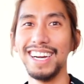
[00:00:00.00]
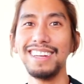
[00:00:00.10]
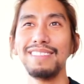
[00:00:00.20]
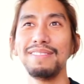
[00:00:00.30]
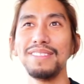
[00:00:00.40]
I
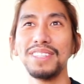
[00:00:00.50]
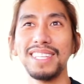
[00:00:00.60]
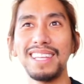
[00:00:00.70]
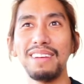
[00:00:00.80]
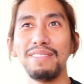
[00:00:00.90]
don't even know that
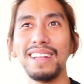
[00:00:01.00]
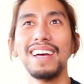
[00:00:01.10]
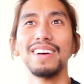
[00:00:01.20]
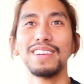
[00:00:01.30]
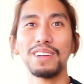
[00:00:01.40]
the devil
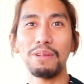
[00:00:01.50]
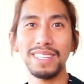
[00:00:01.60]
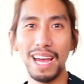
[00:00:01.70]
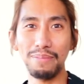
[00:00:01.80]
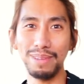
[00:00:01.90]

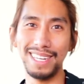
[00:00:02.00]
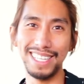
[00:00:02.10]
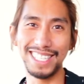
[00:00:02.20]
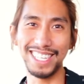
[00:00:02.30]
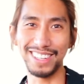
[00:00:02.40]
requires
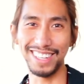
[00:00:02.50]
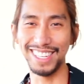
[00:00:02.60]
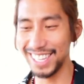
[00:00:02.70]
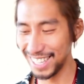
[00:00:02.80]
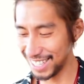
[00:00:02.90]
happiness,
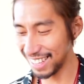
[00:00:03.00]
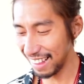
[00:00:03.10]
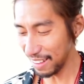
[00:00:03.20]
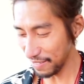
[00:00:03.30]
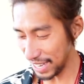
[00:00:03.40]
okay?
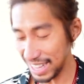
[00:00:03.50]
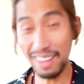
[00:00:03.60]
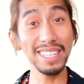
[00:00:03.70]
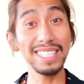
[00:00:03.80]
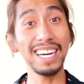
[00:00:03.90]
but the
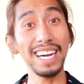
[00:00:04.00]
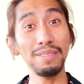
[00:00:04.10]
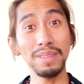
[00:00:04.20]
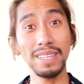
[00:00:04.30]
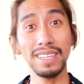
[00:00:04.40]
devil is not
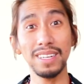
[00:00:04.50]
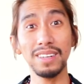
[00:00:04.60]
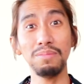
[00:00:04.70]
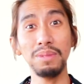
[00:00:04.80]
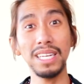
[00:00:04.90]
happy.
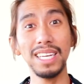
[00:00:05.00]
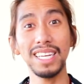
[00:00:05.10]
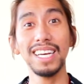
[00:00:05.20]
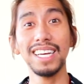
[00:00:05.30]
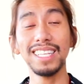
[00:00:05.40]
Okay? Uh,
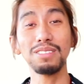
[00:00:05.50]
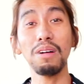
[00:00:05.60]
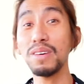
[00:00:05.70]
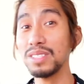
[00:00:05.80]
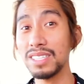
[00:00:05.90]
meaning, the
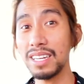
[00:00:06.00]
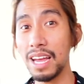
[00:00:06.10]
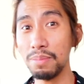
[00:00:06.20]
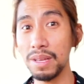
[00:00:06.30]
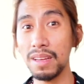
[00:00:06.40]
12th house is not
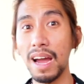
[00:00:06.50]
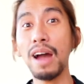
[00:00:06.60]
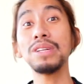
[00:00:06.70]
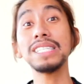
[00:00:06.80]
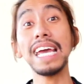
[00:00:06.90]
happy.
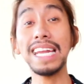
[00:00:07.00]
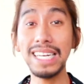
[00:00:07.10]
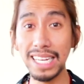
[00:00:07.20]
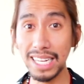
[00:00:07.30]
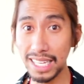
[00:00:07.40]
How it's
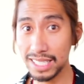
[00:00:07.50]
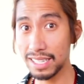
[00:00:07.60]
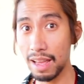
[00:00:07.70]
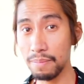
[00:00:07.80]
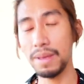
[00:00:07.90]
ending, it's
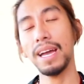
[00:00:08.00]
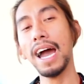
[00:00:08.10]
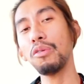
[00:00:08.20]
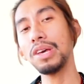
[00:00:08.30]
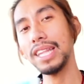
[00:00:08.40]
not happy.
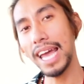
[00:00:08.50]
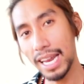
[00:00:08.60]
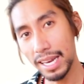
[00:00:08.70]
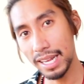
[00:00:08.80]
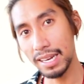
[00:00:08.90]
How it
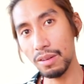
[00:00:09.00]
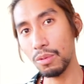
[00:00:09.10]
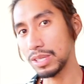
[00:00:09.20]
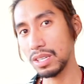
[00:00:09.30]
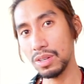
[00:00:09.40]
ended
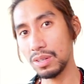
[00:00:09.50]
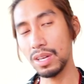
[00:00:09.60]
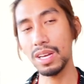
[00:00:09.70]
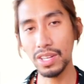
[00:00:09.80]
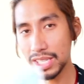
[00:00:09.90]
wasn't good,
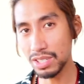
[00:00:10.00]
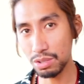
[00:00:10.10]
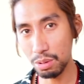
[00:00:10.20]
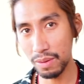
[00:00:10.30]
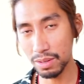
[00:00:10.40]
because that's your
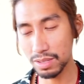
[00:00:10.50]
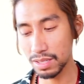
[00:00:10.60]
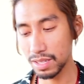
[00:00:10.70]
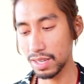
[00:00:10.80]
12th house.